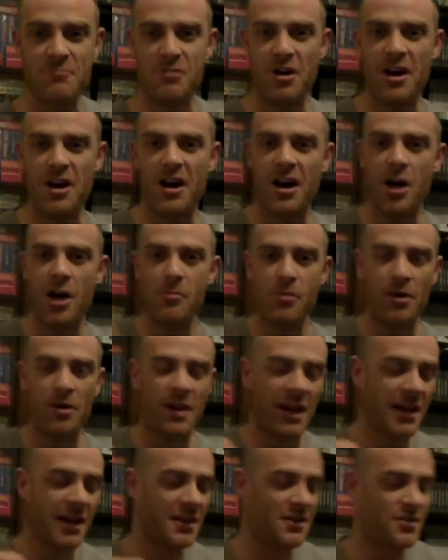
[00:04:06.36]
But I'll put a
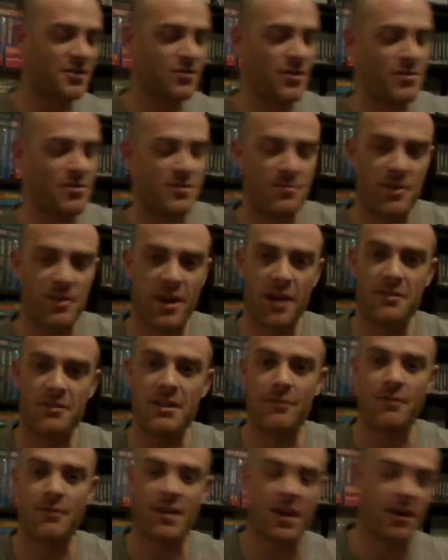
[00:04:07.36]
link in the description below.
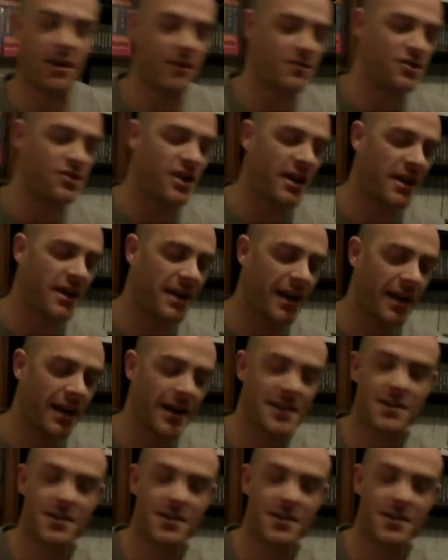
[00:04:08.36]
Definitely go and check it out.